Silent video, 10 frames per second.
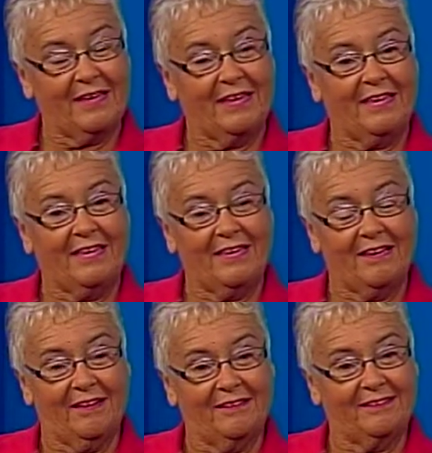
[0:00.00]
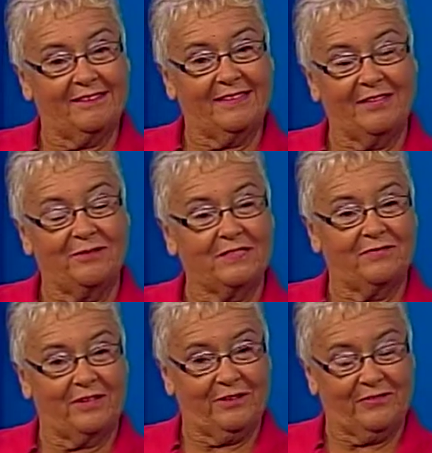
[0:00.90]
He was
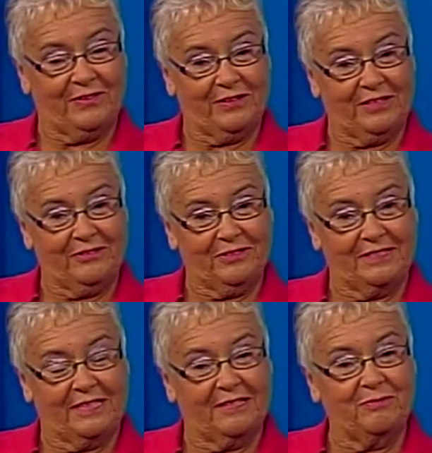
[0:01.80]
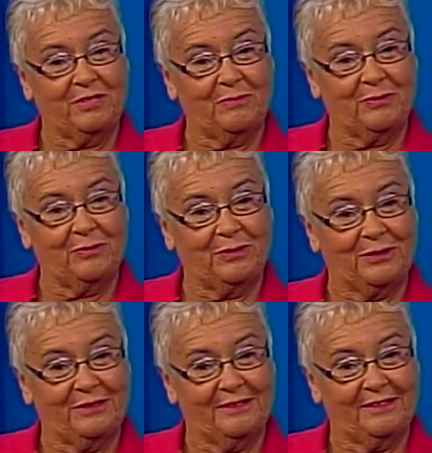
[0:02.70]
very, very interesting, and people
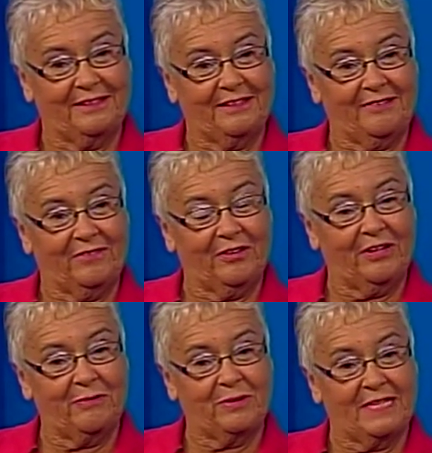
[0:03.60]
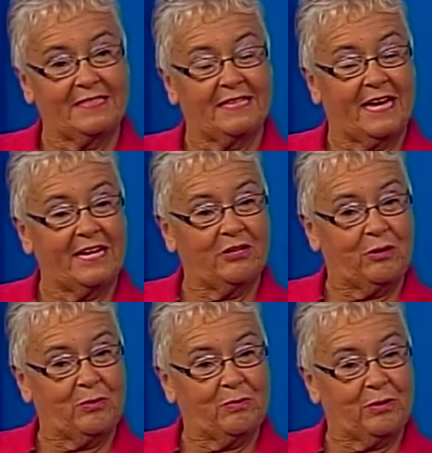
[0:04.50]
were very amazed. And I
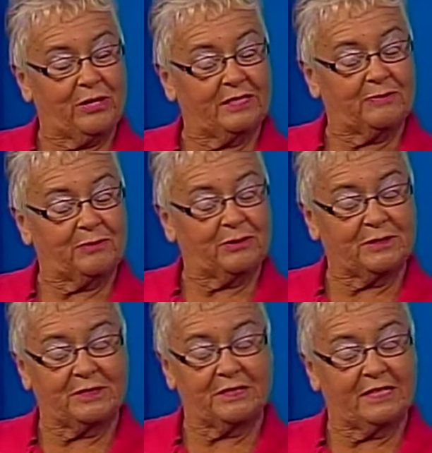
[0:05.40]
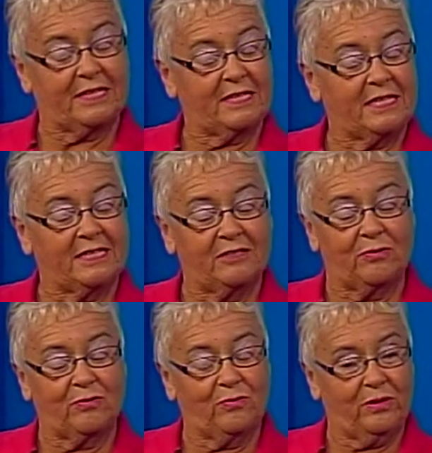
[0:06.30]
know Morris personally, and he's a
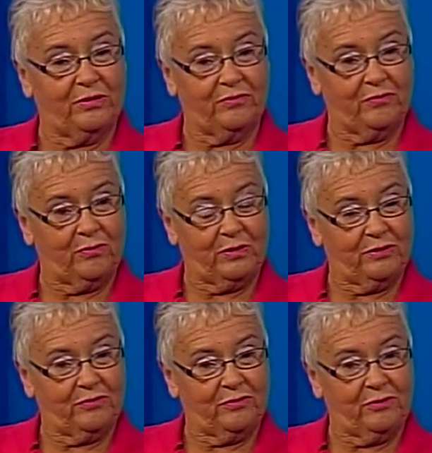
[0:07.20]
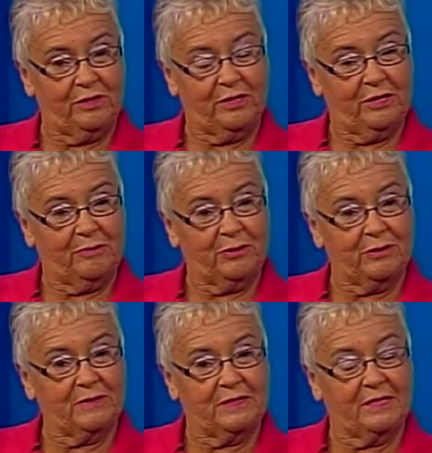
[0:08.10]
wonderful, wonderful
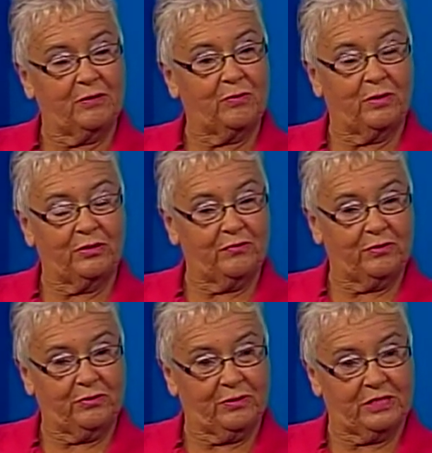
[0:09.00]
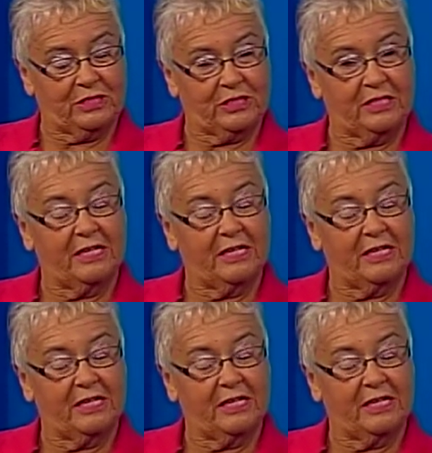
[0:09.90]
person and a wonderful Christian.